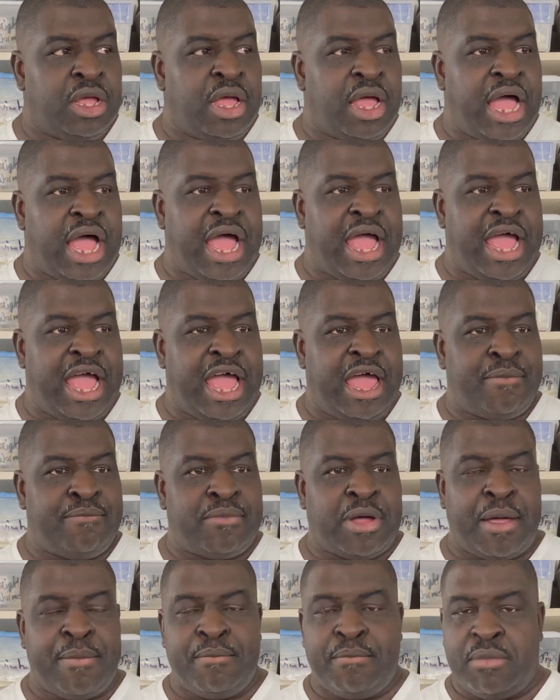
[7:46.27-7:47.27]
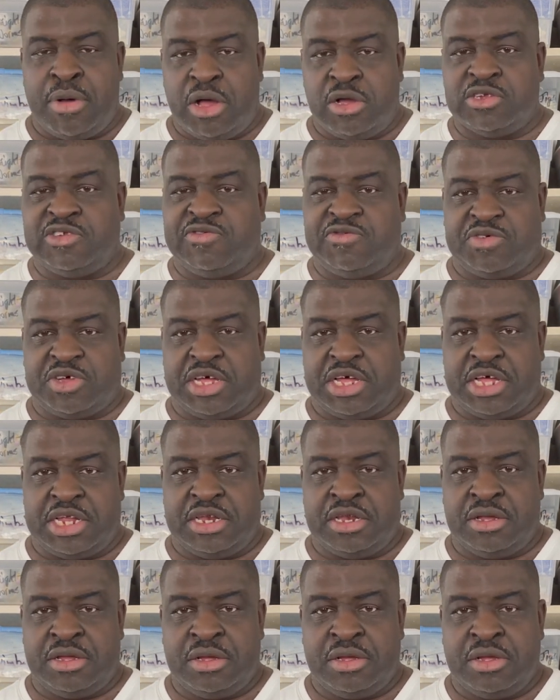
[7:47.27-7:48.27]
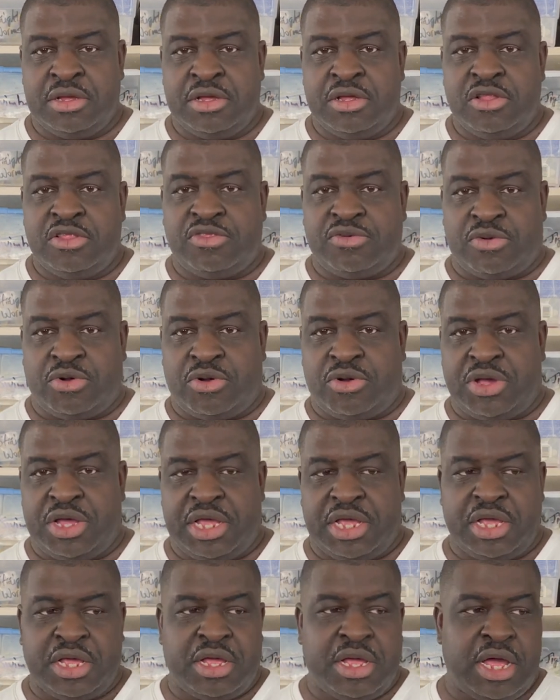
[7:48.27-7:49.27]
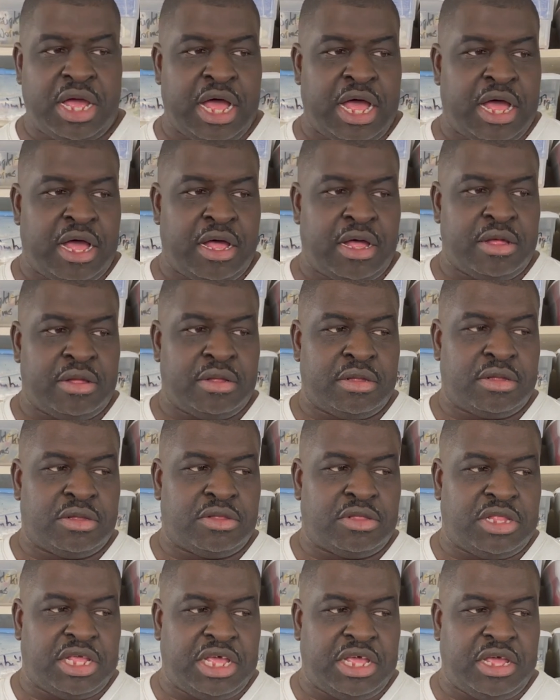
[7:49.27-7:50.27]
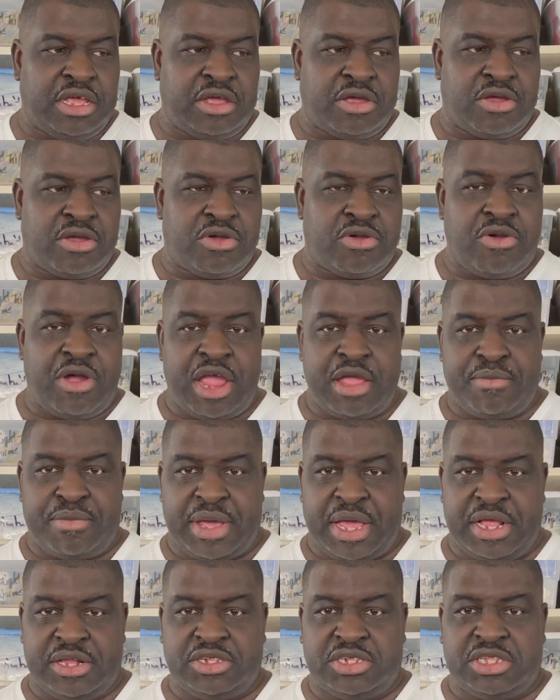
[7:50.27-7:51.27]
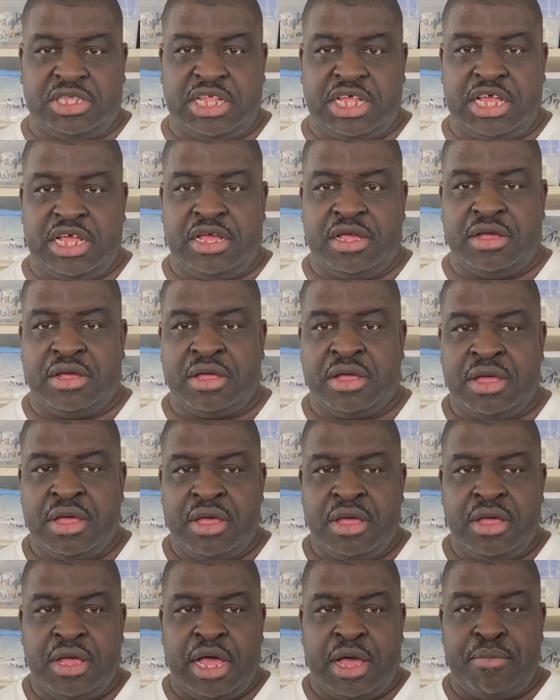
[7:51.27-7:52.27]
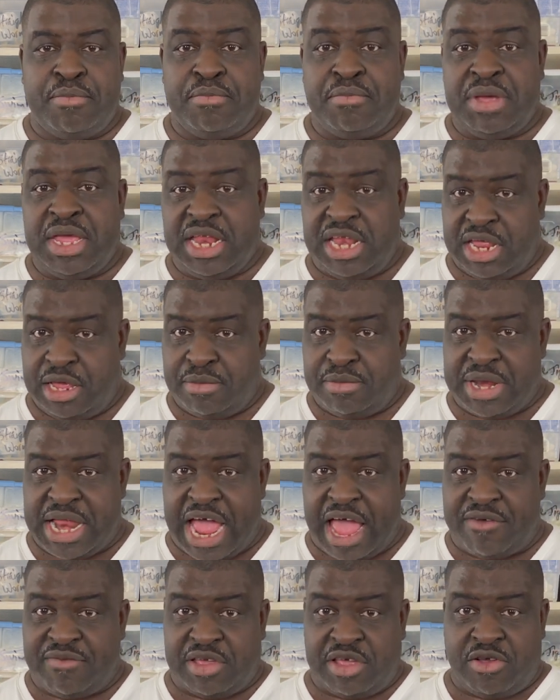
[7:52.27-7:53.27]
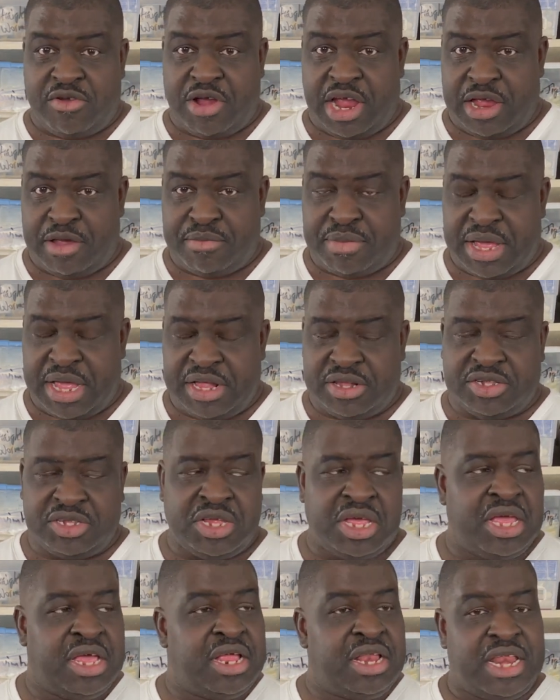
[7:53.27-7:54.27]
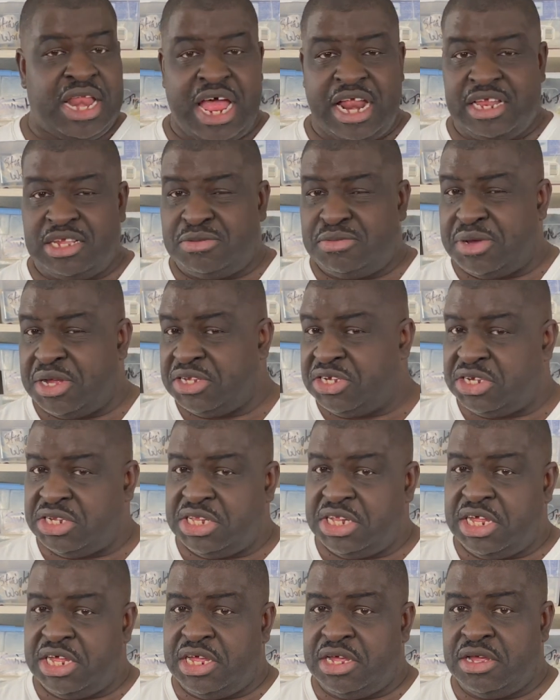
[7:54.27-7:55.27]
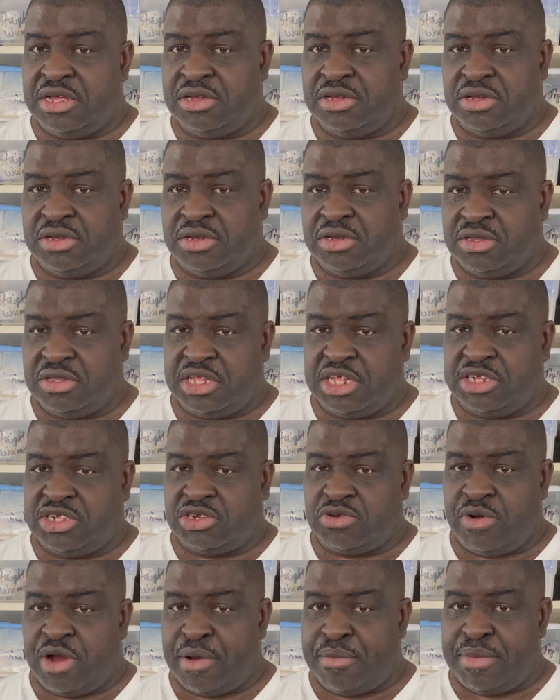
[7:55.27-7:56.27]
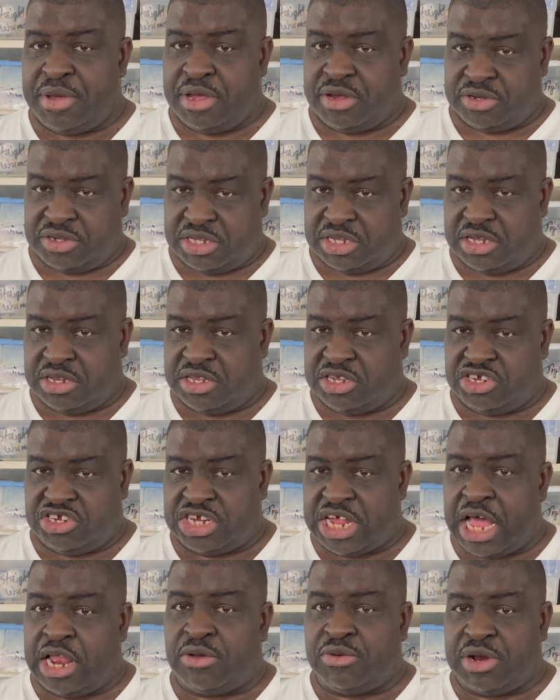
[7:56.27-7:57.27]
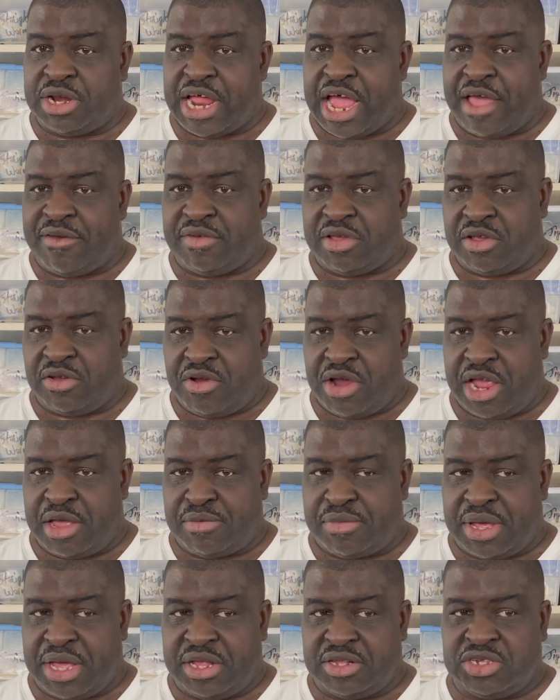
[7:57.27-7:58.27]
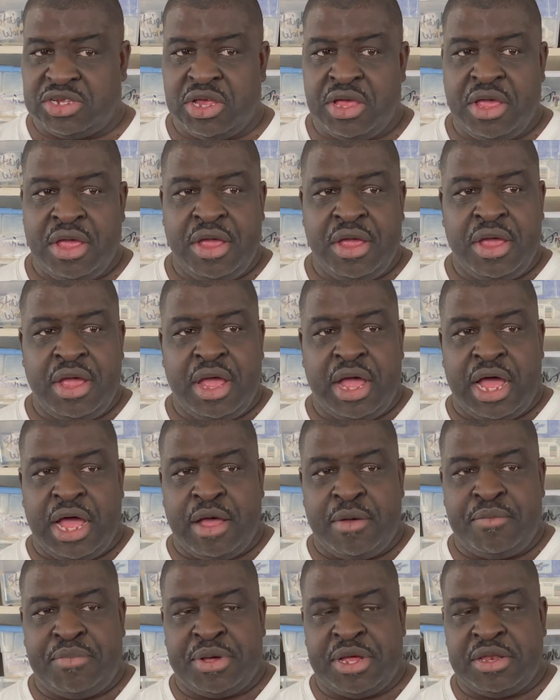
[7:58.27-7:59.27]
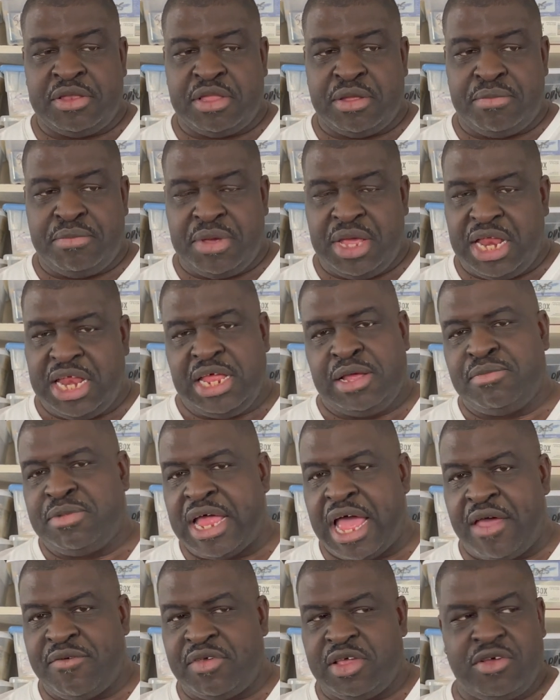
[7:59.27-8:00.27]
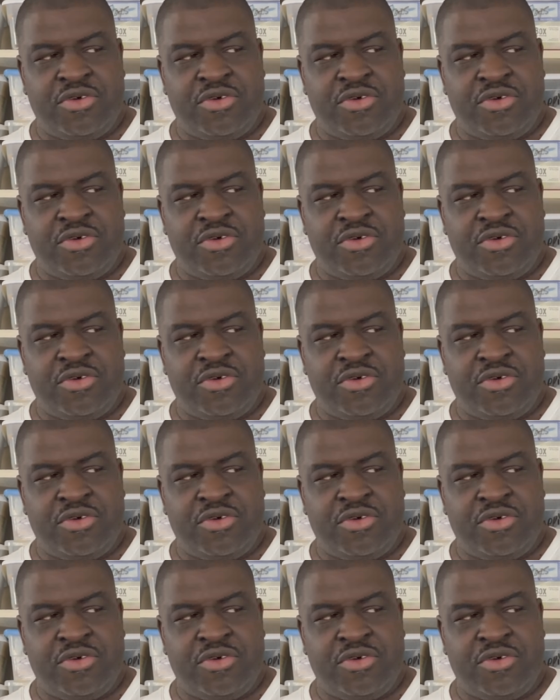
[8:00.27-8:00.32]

I had my most fun throwing the crankbaits, the medium diving crankbaits, not as much the square bills, the shallower diving crankbaits. But the medium diving